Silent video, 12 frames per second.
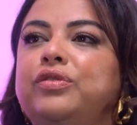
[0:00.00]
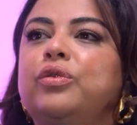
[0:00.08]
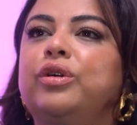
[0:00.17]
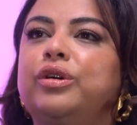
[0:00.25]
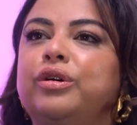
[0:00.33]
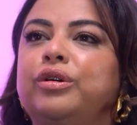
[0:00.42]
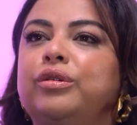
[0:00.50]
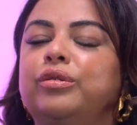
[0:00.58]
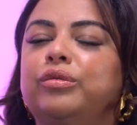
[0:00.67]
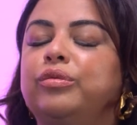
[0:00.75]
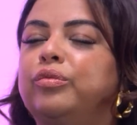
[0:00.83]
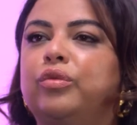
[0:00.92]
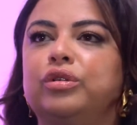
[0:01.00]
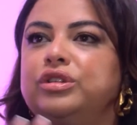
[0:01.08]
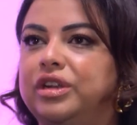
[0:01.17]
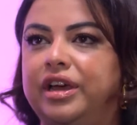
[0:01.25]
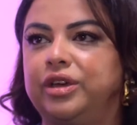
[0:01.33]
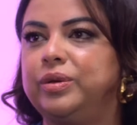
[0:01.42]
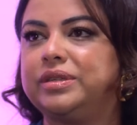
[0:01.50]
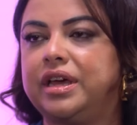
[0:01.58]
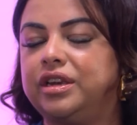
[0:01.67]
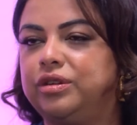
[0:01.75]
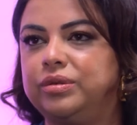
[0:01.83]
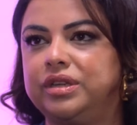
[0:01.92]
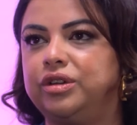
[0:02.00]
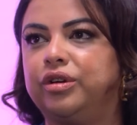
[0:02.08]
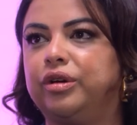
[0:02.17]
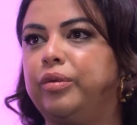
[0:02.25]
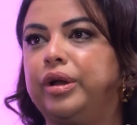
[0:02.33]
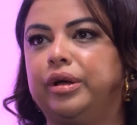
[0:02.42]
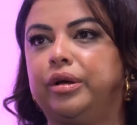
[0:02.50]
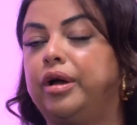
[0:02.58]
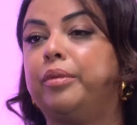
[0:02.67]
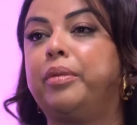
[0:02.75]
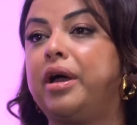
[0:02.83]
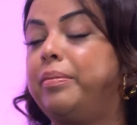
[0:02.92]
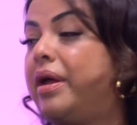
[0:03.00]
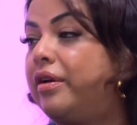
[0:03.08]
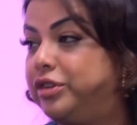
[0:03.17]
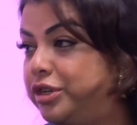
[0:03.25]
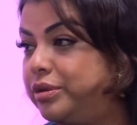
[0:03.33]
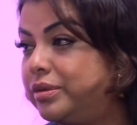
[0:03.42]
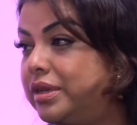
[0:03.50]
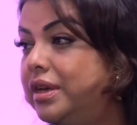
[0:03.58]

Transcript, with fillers: you're going to want to, like you said, you said you're going to go and go and buy a pair of shoes.